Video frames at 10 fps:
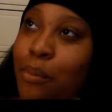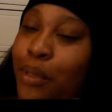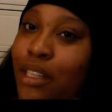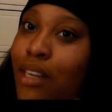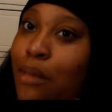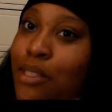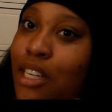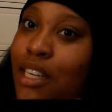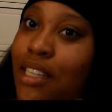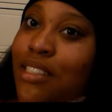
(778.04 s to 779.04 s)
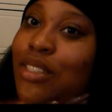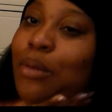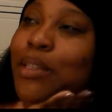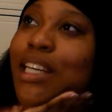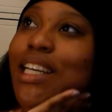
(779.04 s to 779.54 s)
Pretty Rap Star.
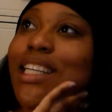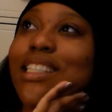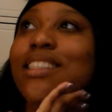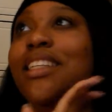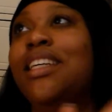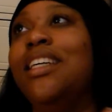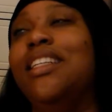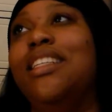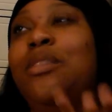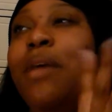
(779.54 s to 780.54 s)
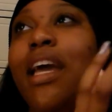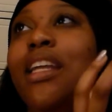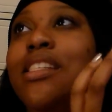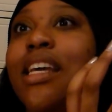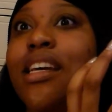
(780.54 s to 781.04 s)
So I'm like, this
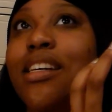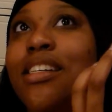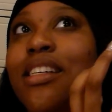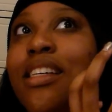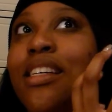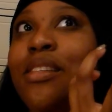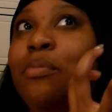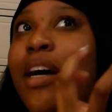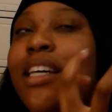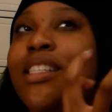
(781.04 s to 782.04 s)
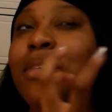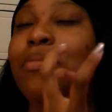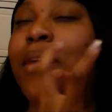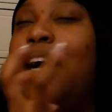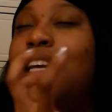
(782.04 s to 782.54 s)
man is like, his
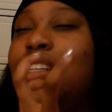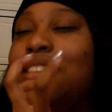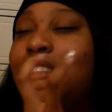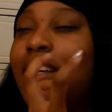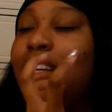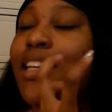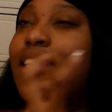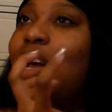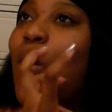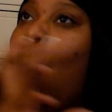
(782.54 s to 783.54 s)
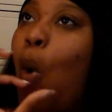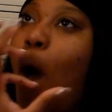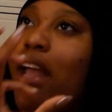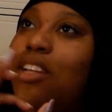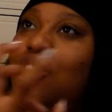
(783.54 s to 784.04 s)
mind is like, he's like a
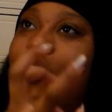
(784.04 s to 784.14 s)
quiet